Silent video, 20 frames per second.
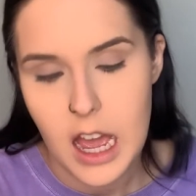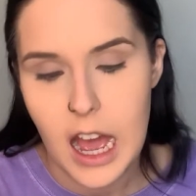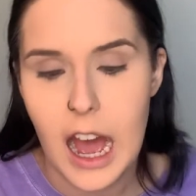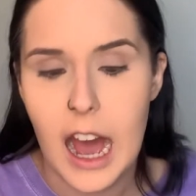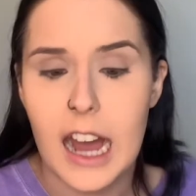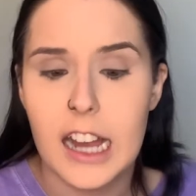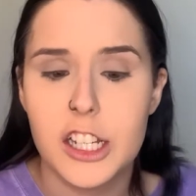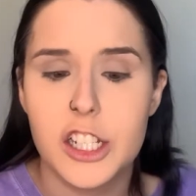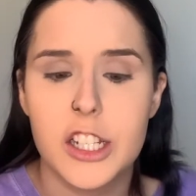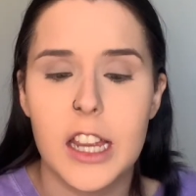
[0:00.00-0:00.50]

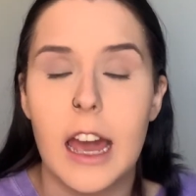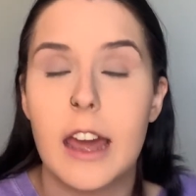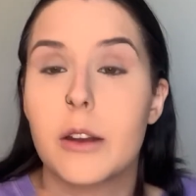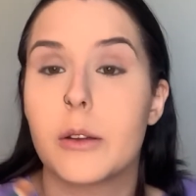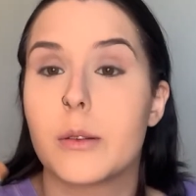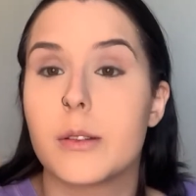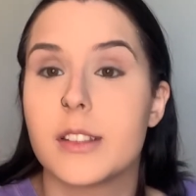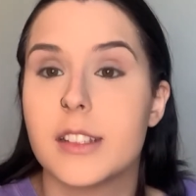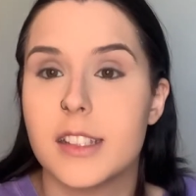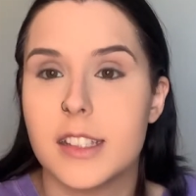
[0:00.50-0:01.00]

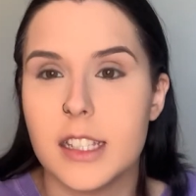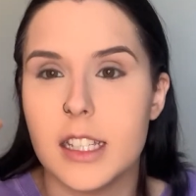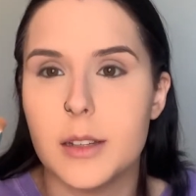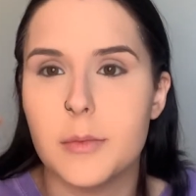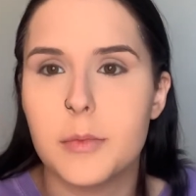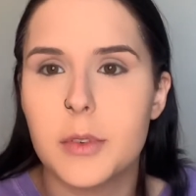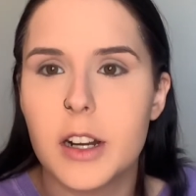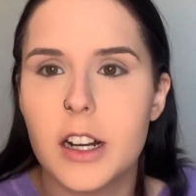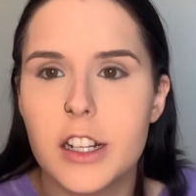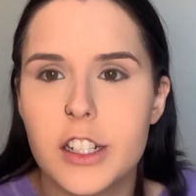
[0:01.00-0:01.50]
eyeshadow
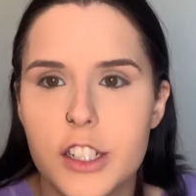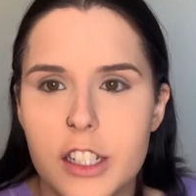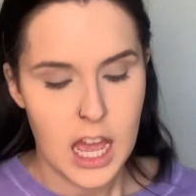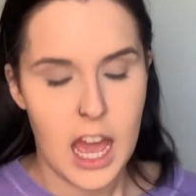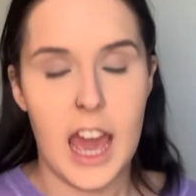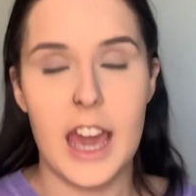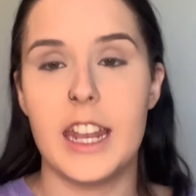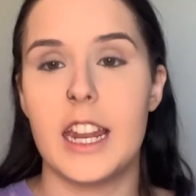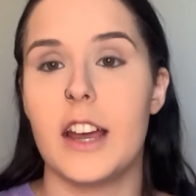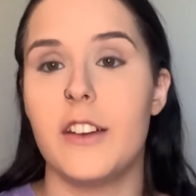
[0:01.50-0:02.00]
C brush.
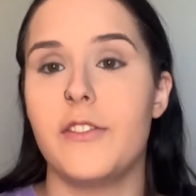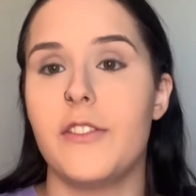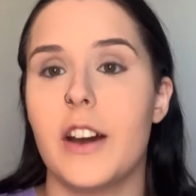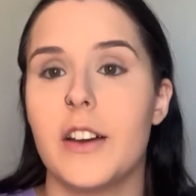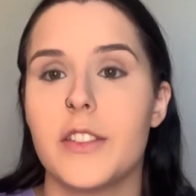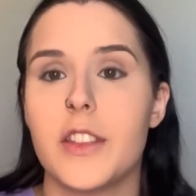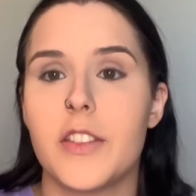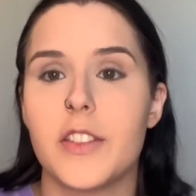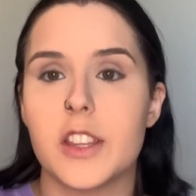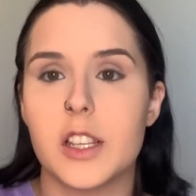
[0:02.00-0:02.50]
And I
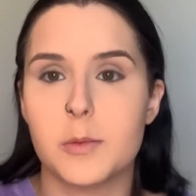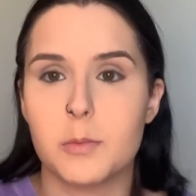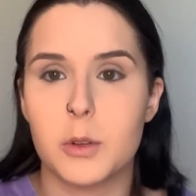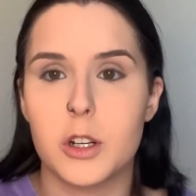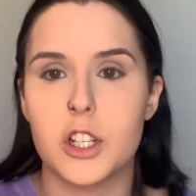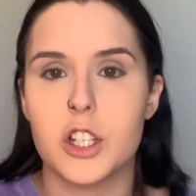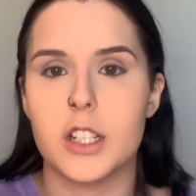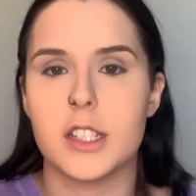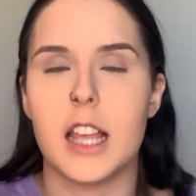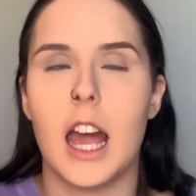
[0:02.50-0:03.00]
found that this
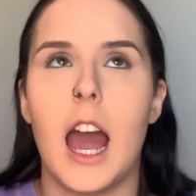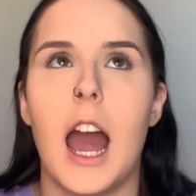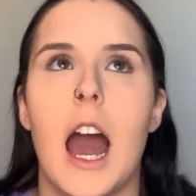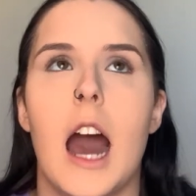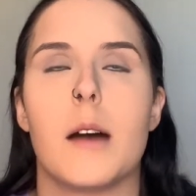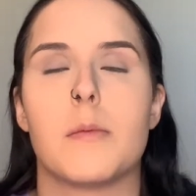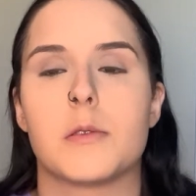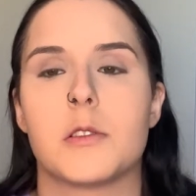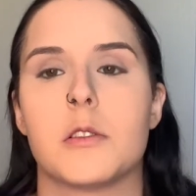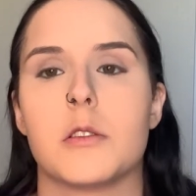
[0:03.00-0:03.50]
brush is
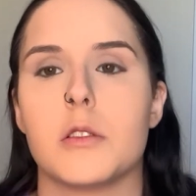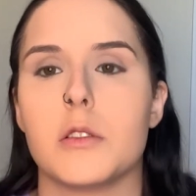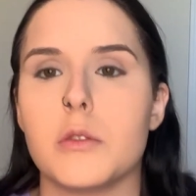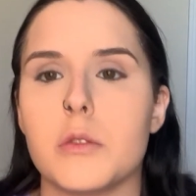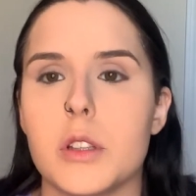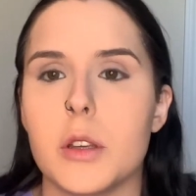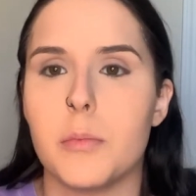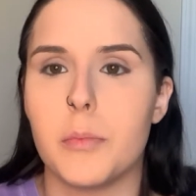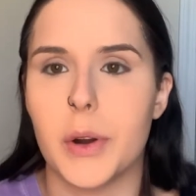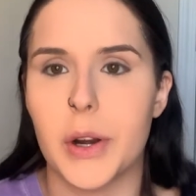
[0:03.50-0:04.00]

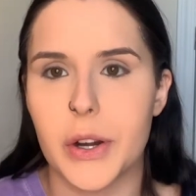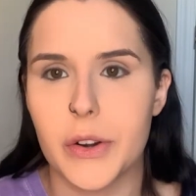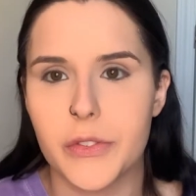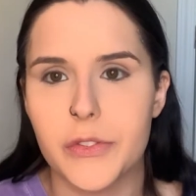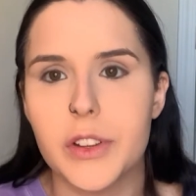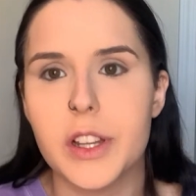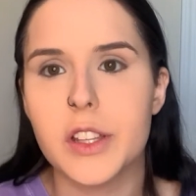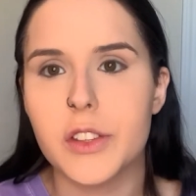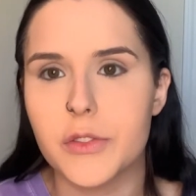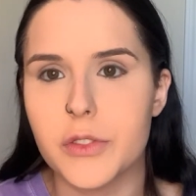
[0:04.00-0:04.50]
absolutely
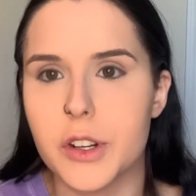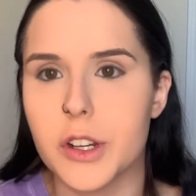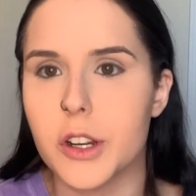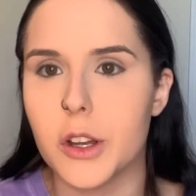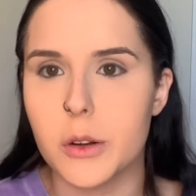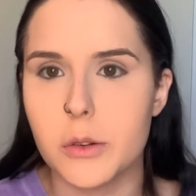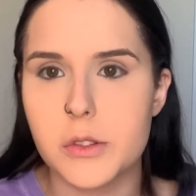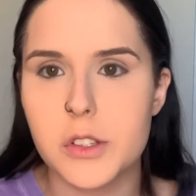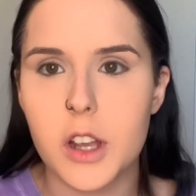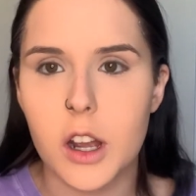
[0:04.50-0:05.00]
perfect for
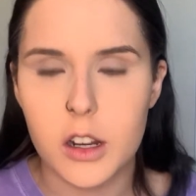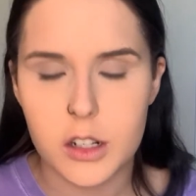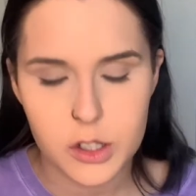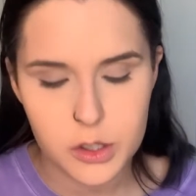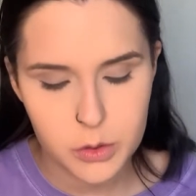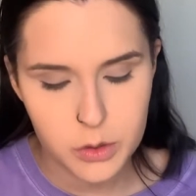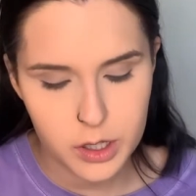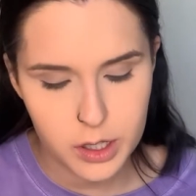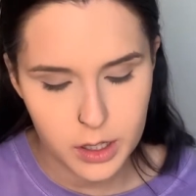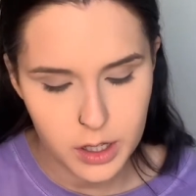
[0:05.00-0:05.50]
nose
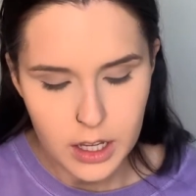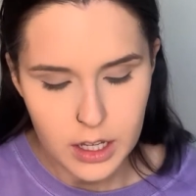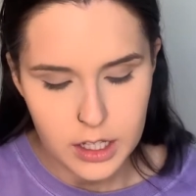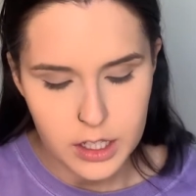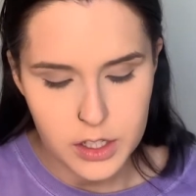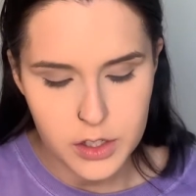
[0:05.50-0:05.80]
contour.